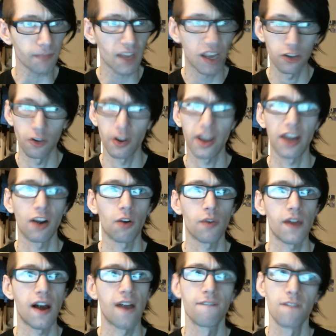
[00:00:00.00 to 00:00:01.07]
You're getting all
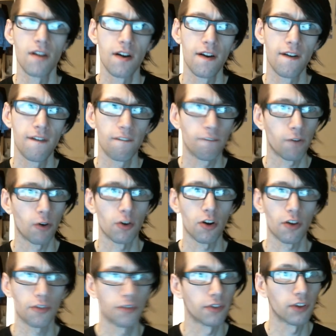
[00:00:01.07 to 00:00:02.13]
that for
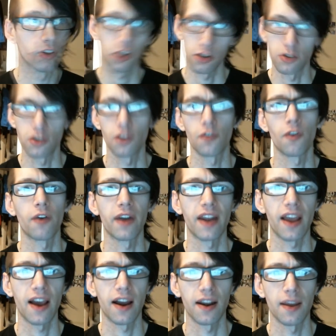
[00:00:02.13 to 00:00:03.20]
nothing because you've already
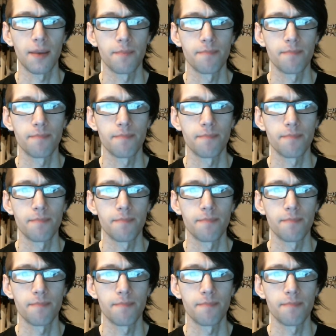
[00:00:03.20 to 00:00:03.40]
had it.